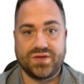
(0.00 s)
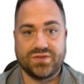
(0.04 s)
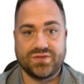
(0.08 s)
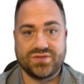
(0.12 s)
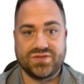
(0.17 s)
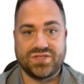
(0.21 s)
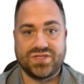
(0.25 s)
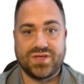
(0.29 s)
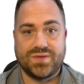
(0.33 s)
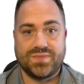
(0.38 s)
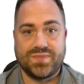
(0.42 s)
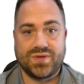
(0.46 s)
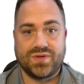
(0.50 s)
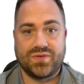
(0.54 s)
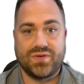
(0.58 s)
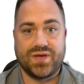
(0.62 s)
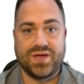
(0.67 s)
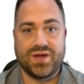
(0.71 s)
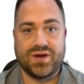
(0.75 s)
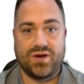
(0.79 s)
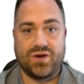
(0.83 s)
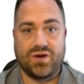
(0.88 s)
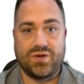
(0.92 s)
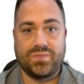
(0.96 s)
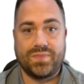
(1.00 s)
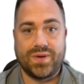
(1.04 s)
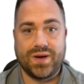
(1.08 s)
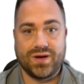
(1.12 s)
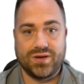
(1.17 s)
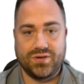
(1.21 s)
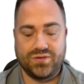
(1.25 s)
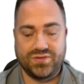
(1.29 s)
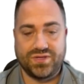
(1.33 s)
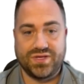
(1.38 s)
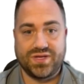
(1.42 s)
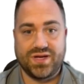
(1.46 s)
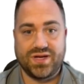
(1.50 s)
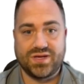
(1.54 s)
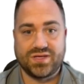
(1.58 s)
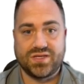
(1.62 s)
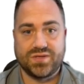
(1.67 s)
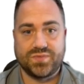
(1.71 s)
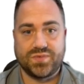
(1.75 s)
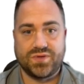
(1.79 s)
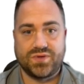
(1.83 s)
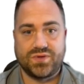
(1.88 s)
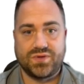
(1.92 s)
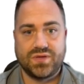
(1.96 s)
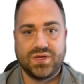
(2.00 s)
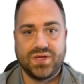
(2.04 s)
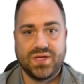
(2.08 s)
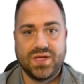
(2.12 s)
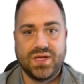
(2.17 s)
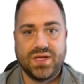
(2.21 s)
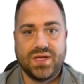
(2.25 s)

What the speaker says: There's typically an all-peril deductible,